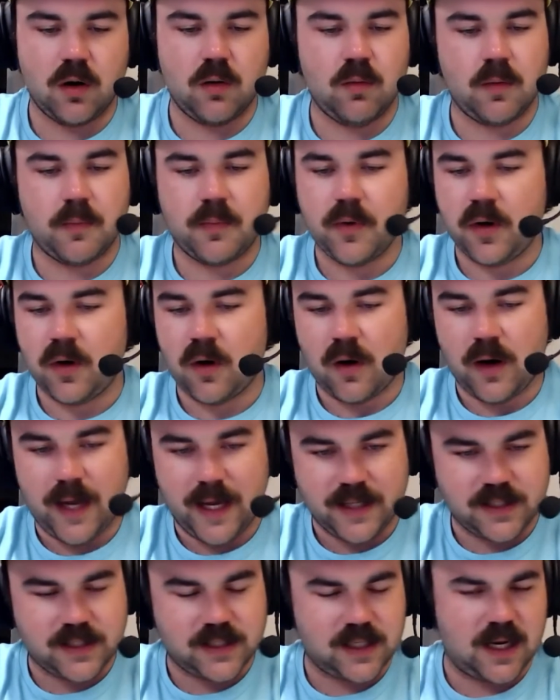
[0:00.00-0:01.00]
We're putting our
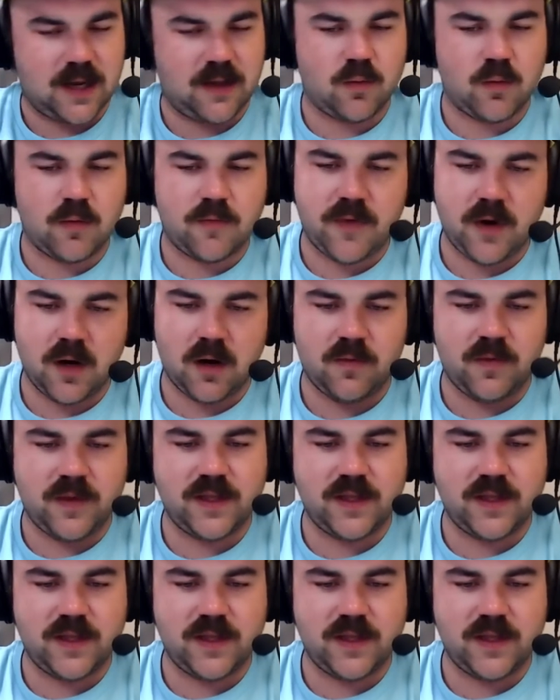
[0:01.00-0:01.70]
heads together. We're figuring these